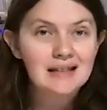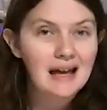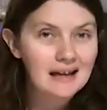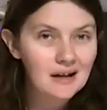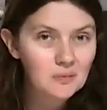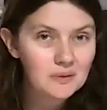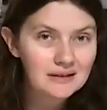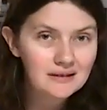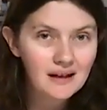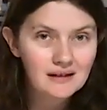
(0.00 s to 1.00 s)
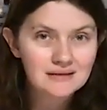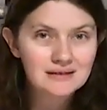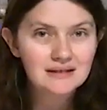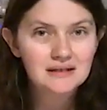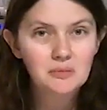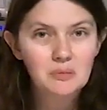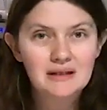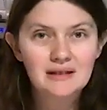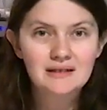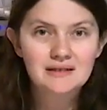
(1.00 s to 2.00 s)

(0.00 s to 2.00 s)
hang out with the lungs a little bit,